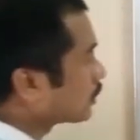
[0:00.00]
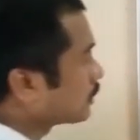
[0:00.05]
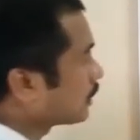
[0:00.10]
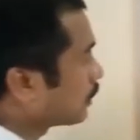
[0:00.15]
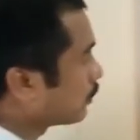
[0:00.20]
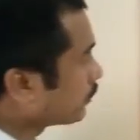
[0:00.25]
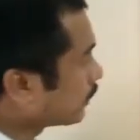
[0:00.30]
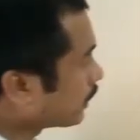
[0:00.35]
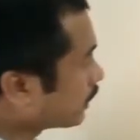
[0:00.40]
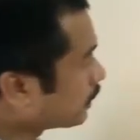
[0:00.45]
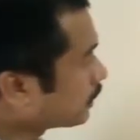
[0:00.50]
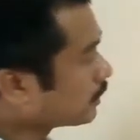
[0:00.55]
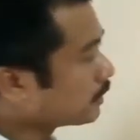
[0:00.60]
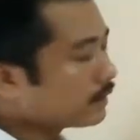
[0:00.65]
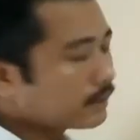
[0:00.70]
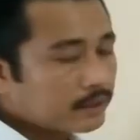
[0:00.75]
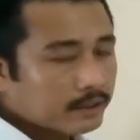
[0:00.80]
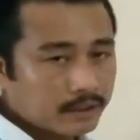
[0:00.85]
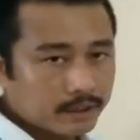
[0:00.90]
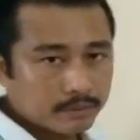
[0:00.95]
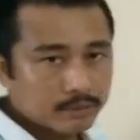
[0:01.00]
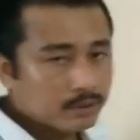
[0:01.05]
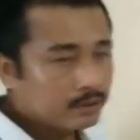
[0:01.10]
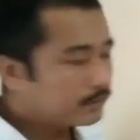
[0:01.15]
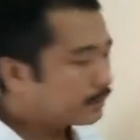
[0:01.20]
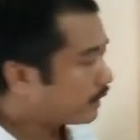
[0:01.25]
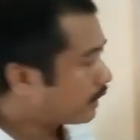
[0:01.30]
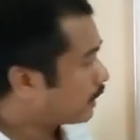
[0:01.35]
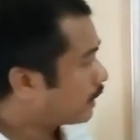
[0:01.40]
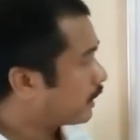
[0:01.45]
now we are
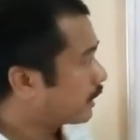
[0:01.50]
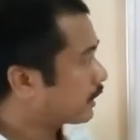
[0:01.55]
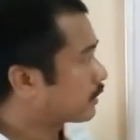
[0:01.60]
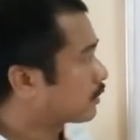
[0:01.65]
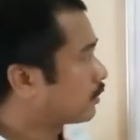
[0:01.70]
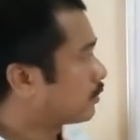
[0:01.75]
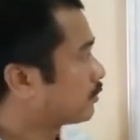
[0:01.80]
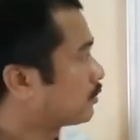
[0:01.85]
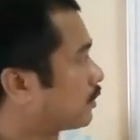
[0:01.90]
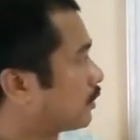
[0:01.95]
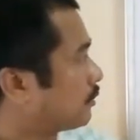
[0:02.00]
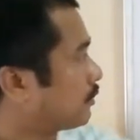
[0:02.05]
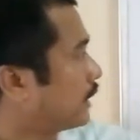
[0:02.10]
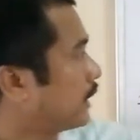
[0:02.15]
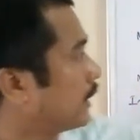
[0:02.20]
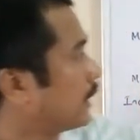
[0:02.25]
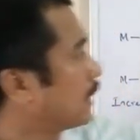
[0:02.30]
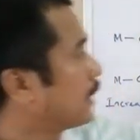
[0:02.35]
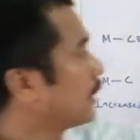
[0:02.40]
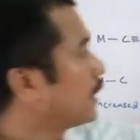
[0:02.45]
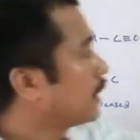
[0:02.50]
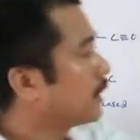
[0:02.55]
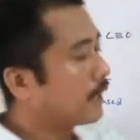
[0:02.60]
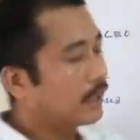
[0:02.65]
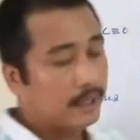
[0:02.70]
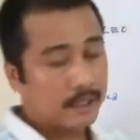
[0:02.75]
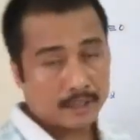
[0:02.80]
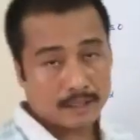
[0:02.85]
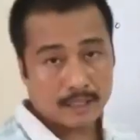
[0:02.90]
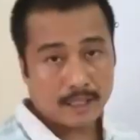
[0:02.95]
removing electron from
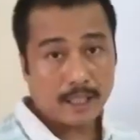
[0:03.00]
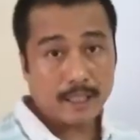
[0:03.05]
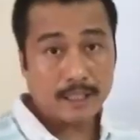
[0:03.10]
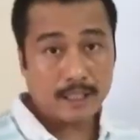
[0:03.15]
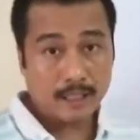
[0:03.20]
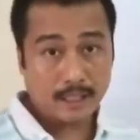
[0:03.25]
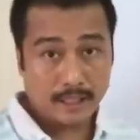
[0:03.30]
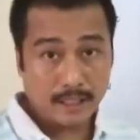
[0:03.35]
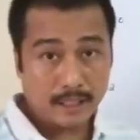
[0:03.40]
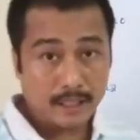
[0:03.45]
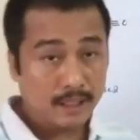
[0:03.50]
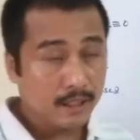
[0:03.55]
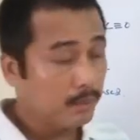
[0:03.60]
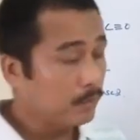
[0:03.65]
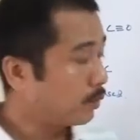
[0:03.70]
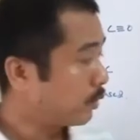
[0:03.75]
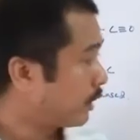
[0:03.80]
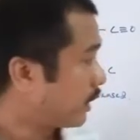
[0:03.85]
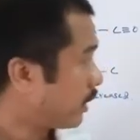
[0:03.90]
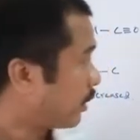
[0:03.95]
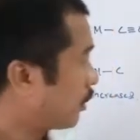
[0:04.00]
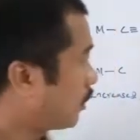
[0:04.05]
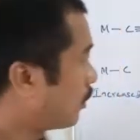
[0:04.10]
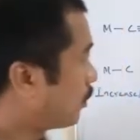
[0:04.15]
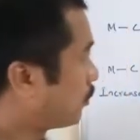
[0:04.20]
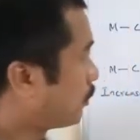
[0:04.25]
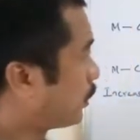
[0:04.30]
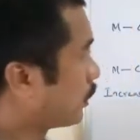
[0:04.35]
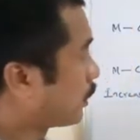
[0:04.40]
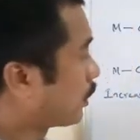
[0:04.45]
a slightly antibonding
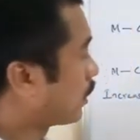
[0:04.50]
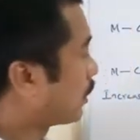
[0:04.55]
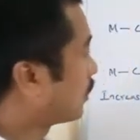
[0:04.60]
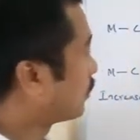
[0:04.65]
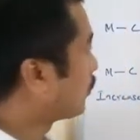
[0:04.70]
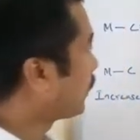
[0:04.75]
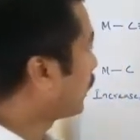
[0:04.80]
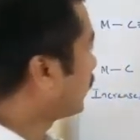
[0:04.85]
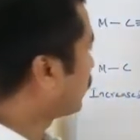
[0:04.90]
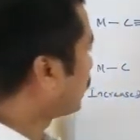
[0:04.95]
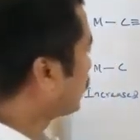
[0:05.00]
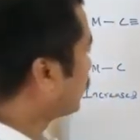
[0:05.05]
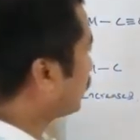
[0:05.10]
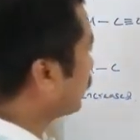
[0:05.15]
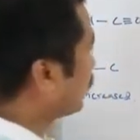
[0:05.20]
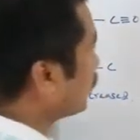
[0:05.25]
molecular orbital,